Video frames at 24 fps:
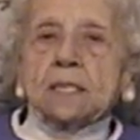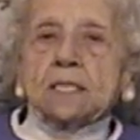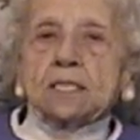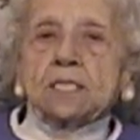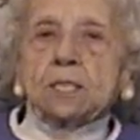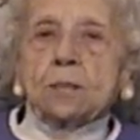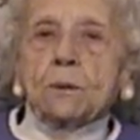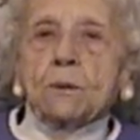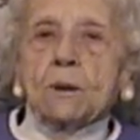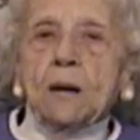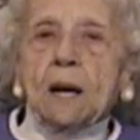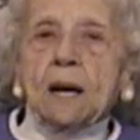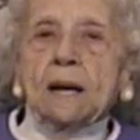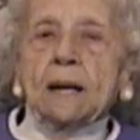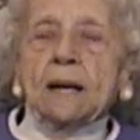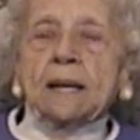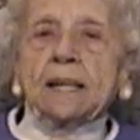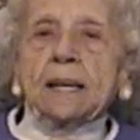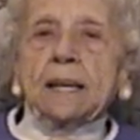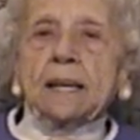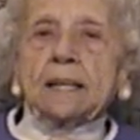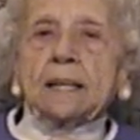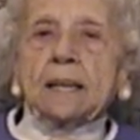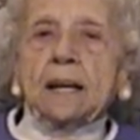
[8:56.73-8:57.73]
So
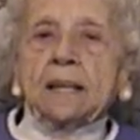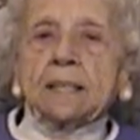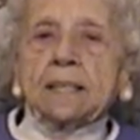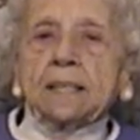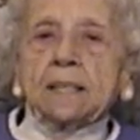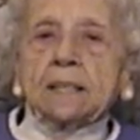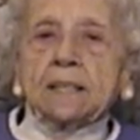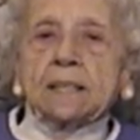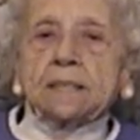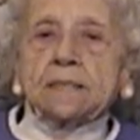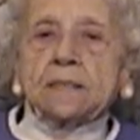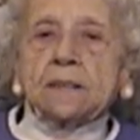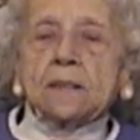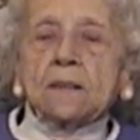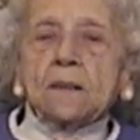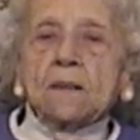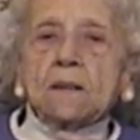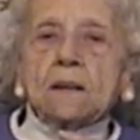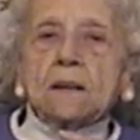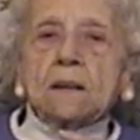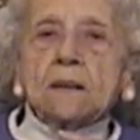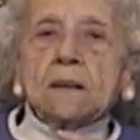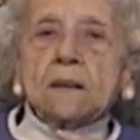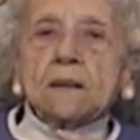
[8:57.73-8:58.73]
I got in the
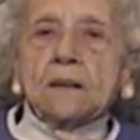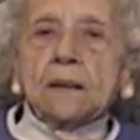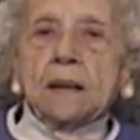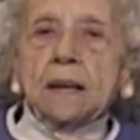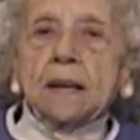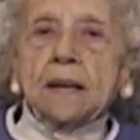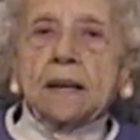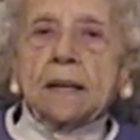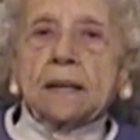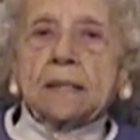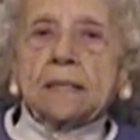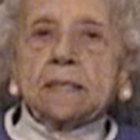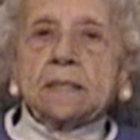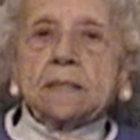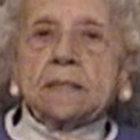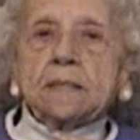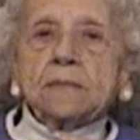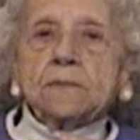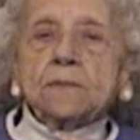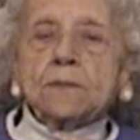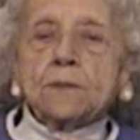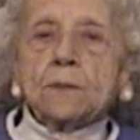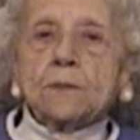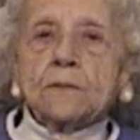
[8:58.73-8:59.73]
car and
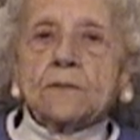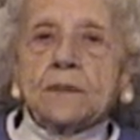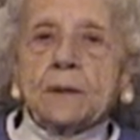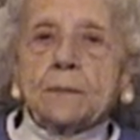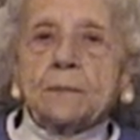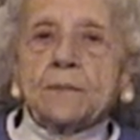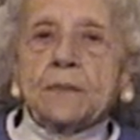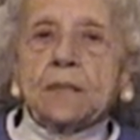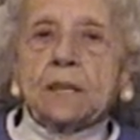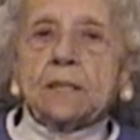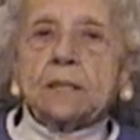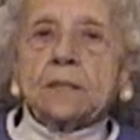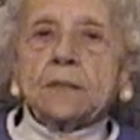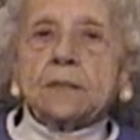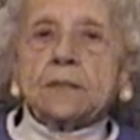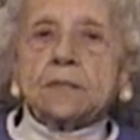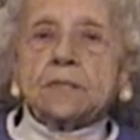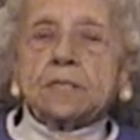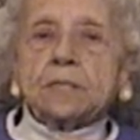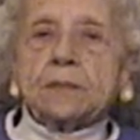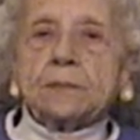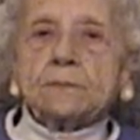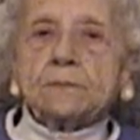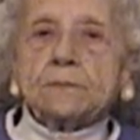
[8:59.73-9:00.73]
drove up there
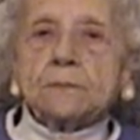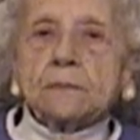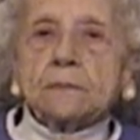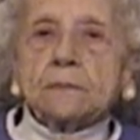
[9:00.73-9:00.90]
to